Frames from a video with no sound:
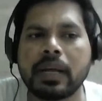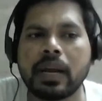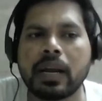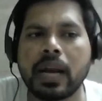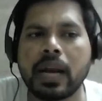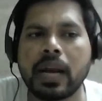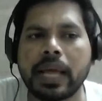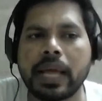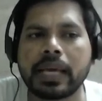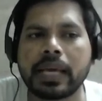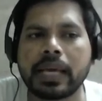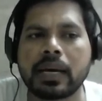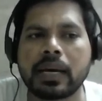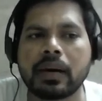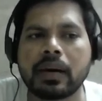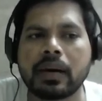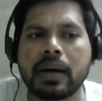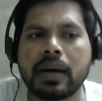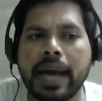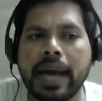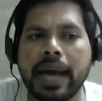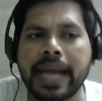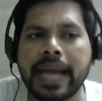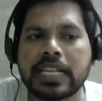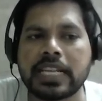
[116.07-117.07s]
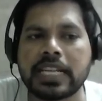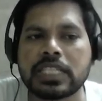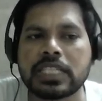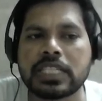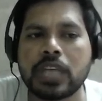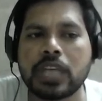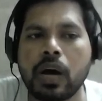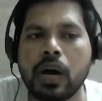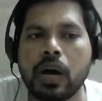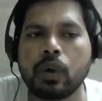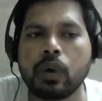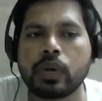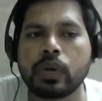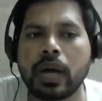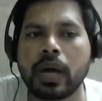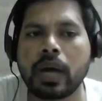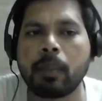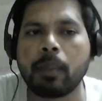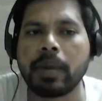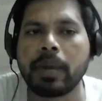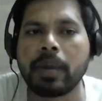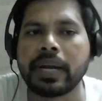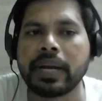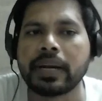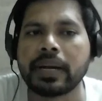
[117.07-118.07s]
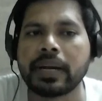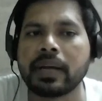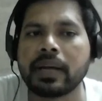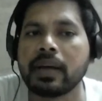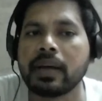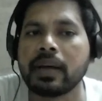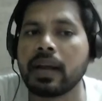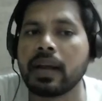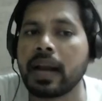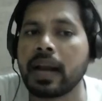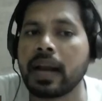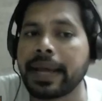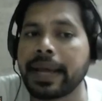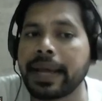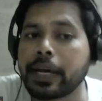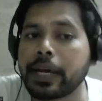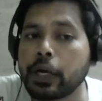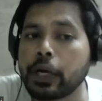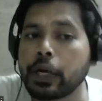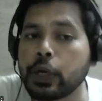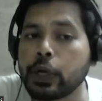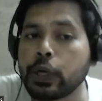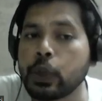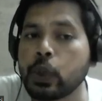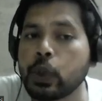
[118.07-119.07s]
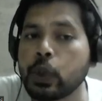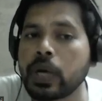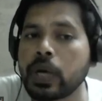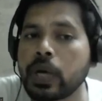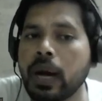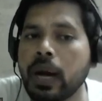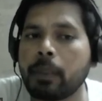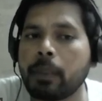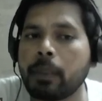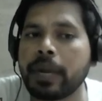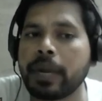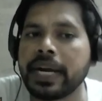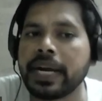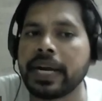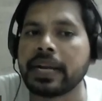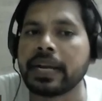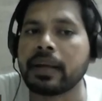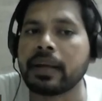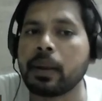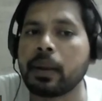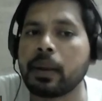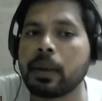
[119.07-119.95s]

like enzalutamide, like nilutamide,